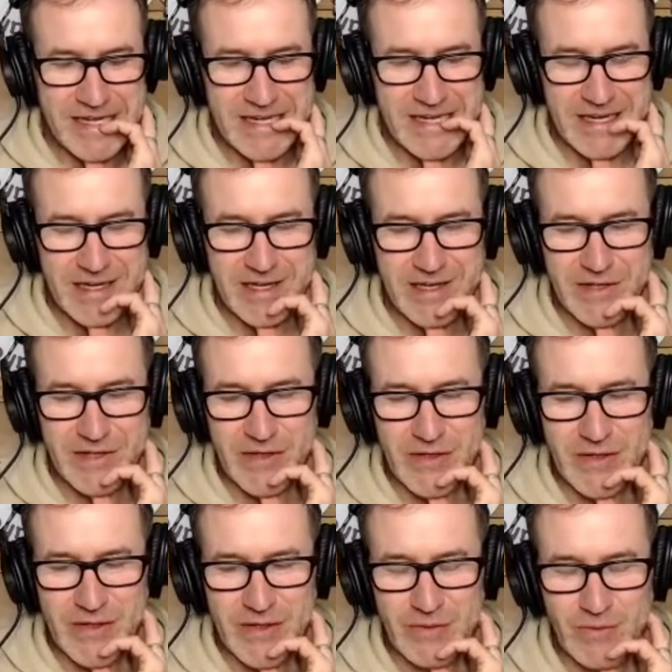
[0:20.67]
it
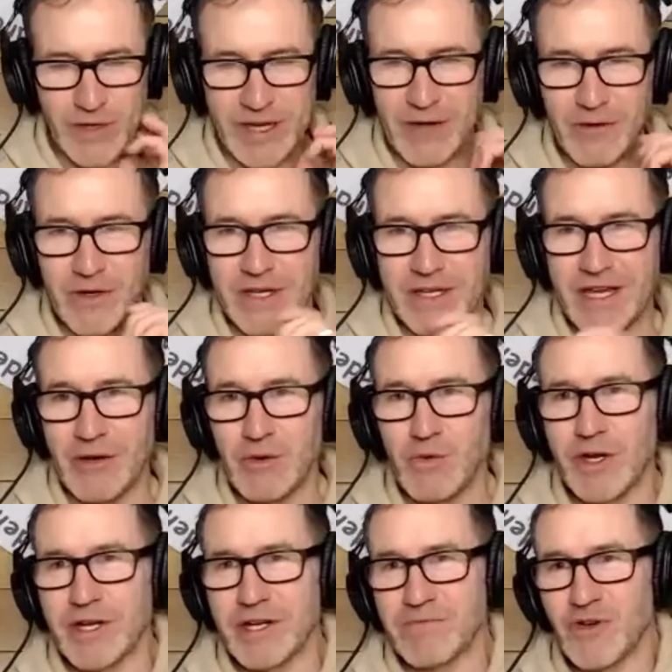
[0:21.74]
is without a doubt
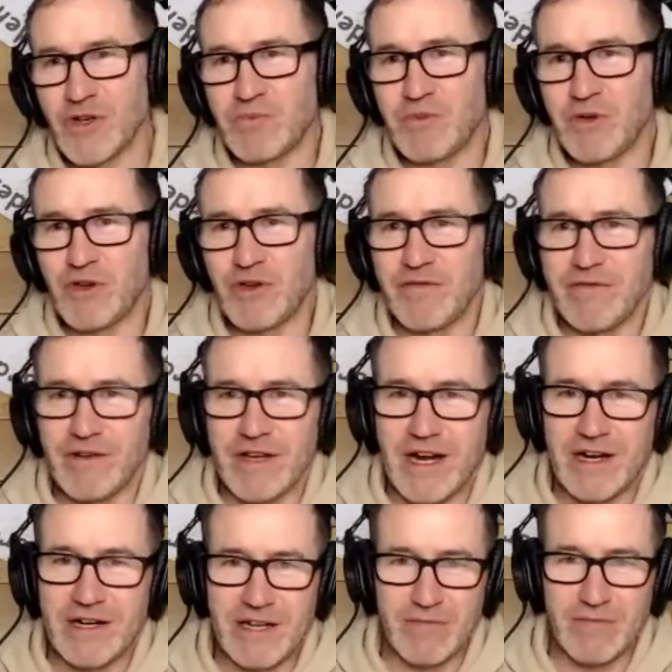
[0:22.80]
one of the most beautiful
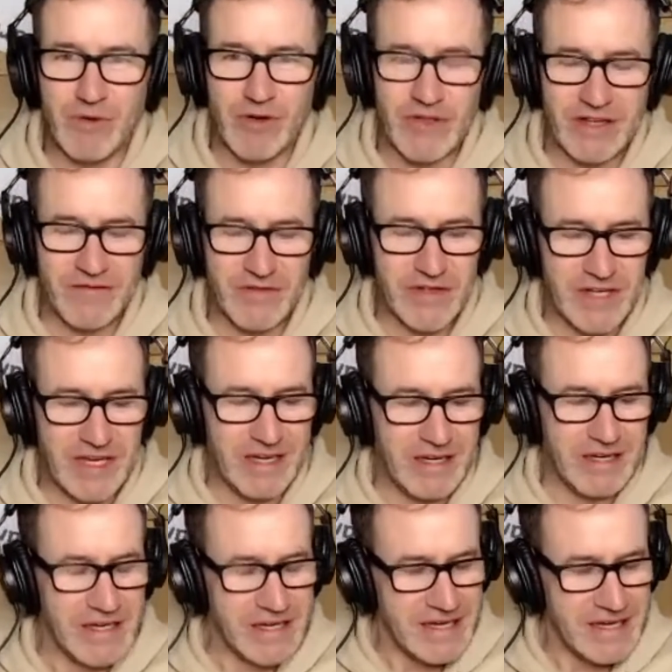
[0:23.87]
gardening books I've seen.